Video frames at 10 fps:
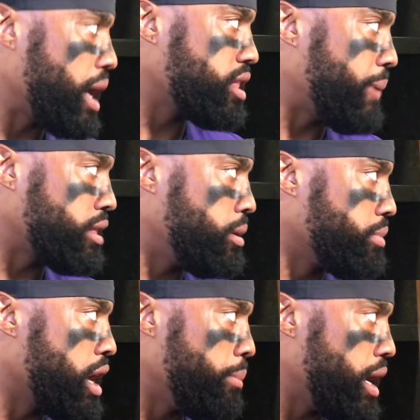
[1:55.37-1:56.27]
I expected
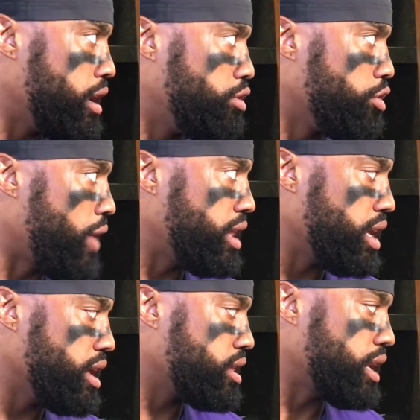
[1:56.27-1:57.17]
him to come in and do great
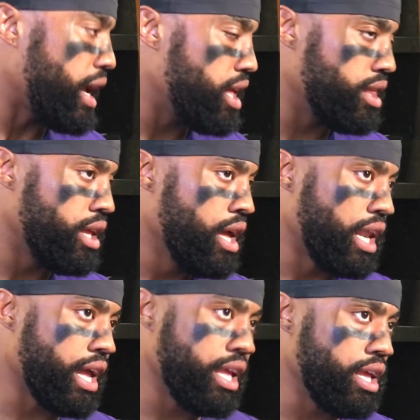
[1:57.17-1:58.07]
things, and like he
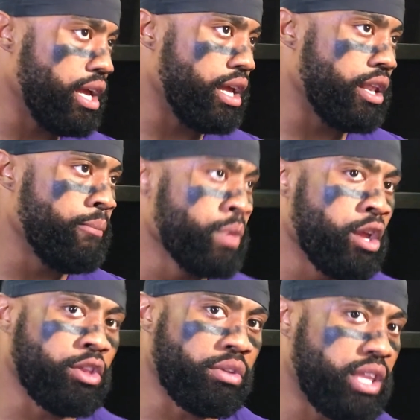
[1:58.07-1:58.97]
like he did. And
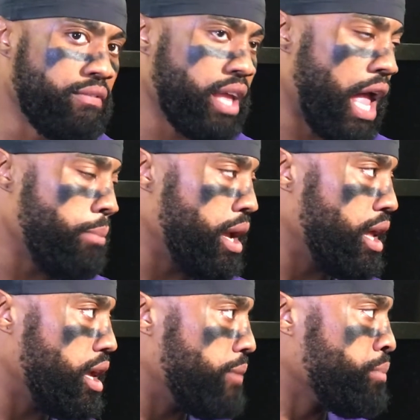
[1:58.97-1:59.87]
you know, Stephen came
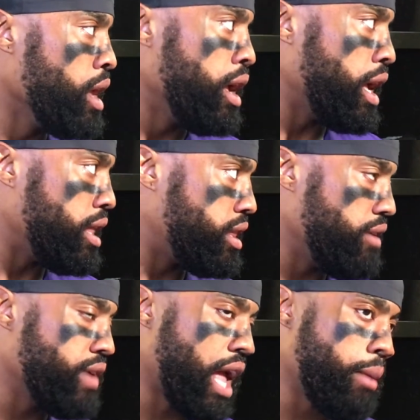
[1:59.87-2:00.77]
in and and
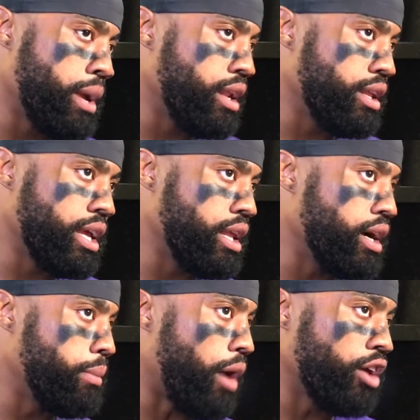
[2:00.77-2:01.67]
Stephen came in and did
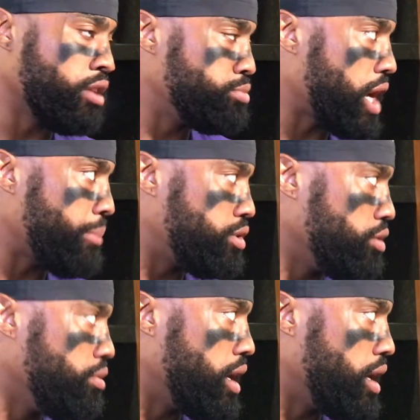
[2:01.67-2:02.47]
an um, awesome job too.